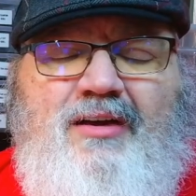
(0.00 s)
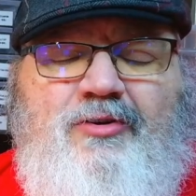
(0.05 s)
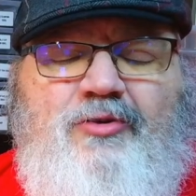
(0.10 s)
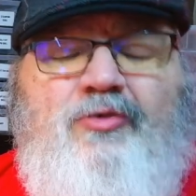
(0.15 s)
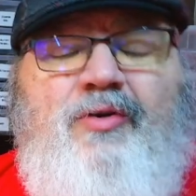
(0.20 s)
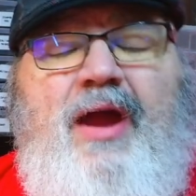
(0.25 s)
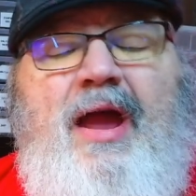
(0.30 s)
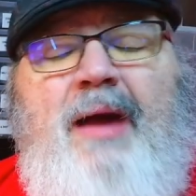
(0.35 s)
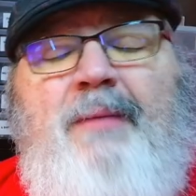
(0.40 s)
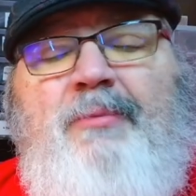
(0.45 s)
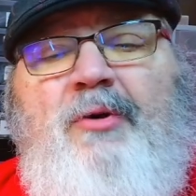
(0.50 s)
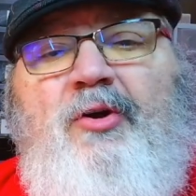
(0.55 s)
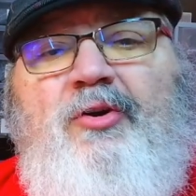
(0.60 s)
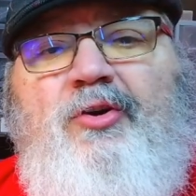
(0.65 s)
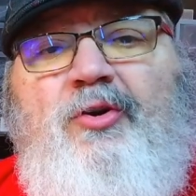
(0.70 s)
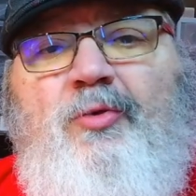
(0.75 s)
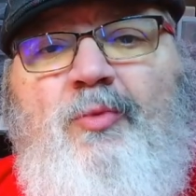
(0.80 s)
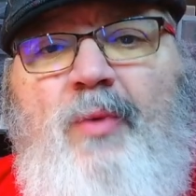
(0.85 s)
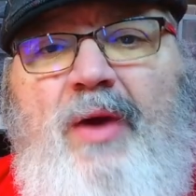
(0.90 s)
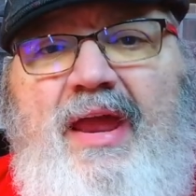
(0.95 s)
grab on
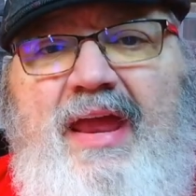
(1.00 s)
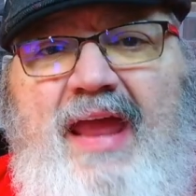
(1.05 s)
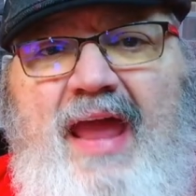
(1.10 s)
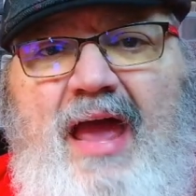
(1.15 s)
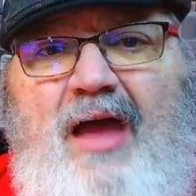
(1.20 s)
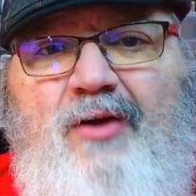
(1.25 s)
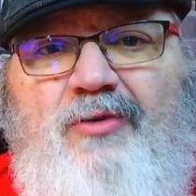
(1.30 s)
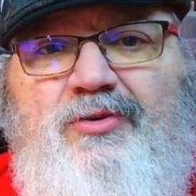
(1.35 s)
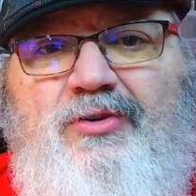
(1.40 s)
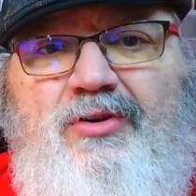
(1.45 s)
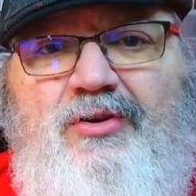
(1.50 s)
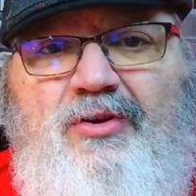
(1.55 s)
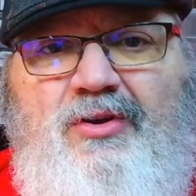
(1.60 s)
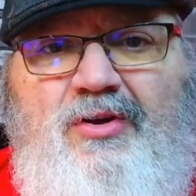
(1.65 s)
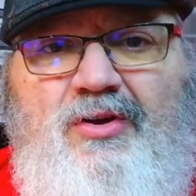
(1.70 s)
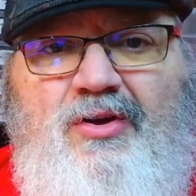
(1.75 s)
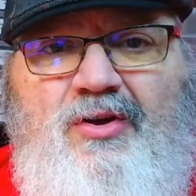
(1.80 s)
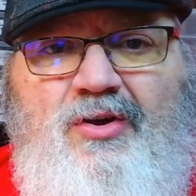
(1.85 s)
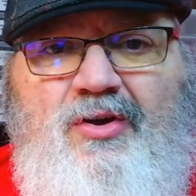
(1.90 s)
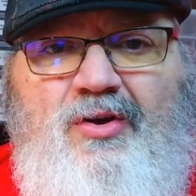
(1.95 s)
your way out,
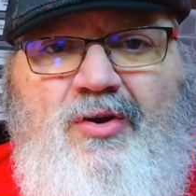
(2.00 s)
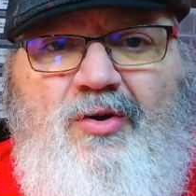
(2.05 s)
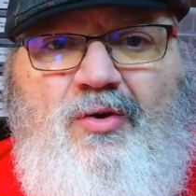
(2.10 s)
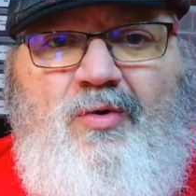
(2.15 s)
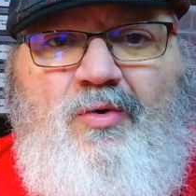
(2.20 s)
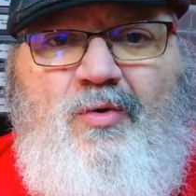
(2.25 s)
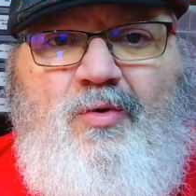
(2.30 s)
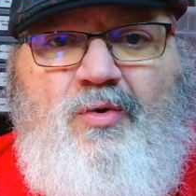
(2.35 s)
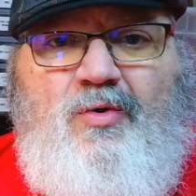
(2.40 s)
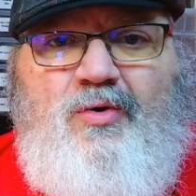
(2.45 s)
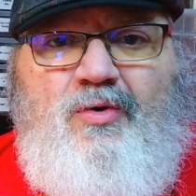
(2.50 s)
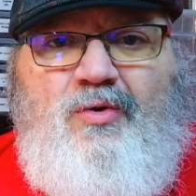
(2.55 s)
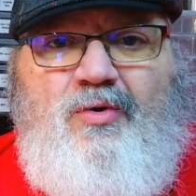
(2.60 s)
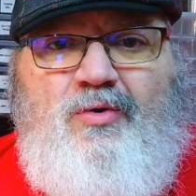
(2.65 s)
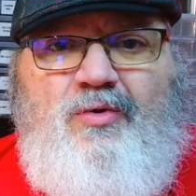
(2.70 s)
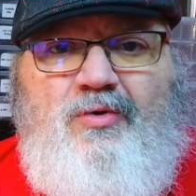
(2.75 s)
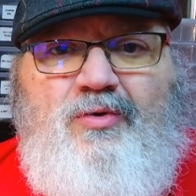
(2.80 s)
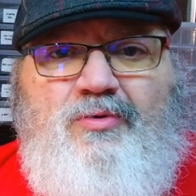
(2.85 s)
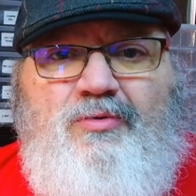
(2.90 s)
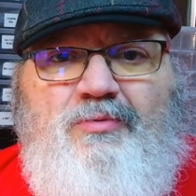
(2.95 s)

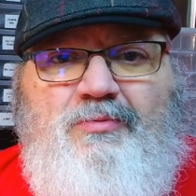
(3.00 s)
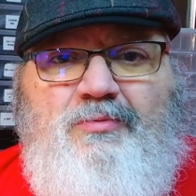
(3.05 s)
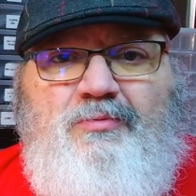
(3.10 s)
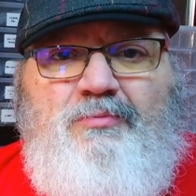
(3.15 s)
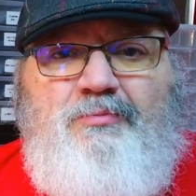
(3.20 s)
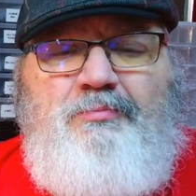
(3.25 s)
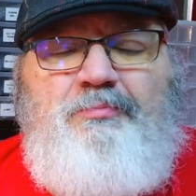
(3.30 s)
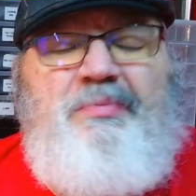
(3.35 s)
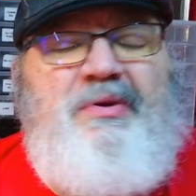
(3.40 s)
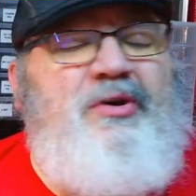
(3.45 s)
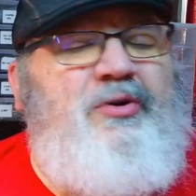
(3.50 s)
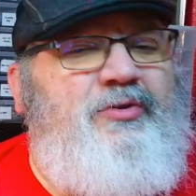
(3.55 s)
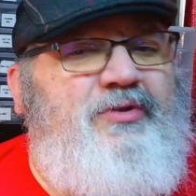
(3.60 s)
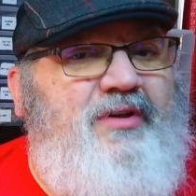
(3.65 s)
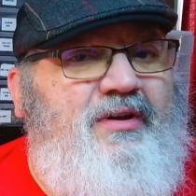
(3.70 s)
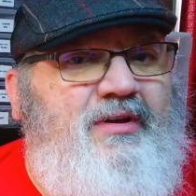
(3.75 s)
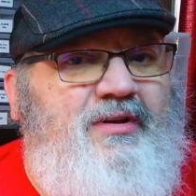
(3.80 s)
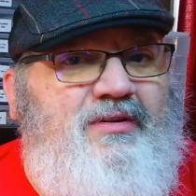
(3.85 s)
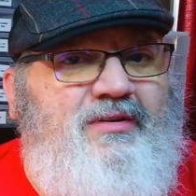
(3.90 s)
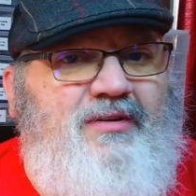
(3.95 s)
or build
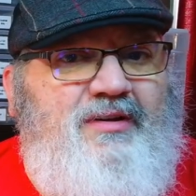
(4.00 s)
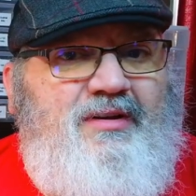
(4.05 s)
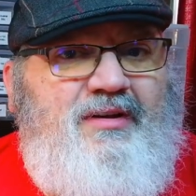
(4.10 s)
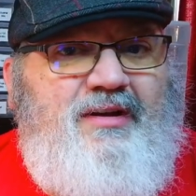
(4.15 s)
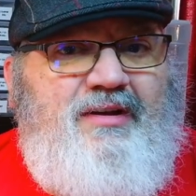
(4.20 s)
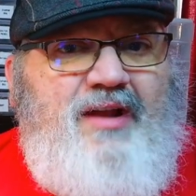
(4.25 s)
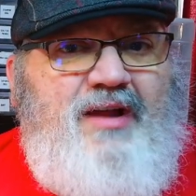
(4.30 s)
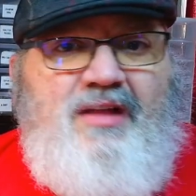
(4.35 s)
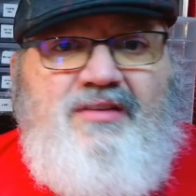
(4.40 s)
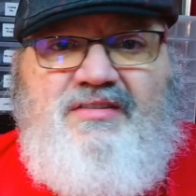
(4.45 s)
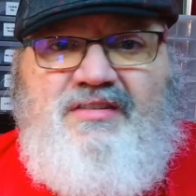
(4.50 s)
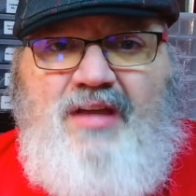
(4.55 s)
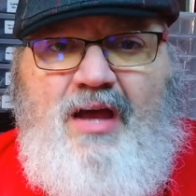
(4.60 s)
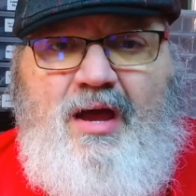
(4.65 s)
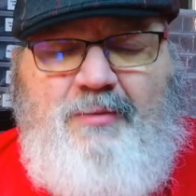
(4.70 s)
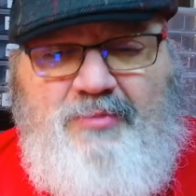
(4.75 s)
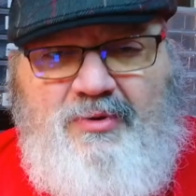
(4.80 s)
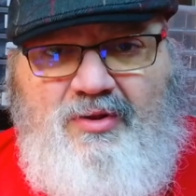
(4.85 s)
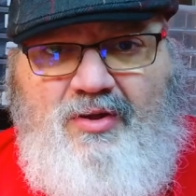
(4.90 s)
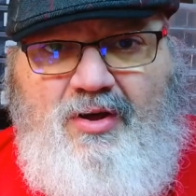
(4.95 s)
an
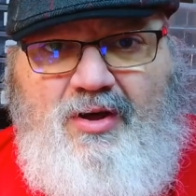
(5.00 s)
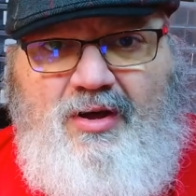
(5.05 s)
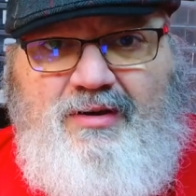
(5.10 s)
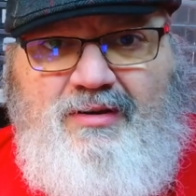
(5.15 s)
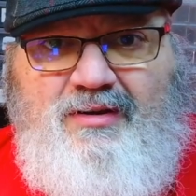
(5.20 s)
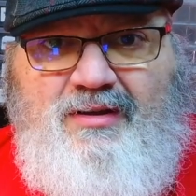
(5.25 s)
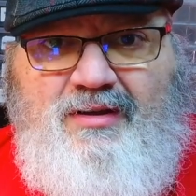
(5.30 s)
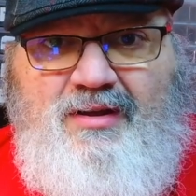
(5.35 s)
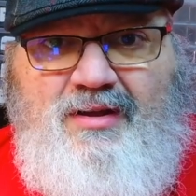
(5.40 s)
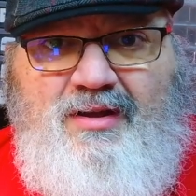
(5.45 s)
ensemble on,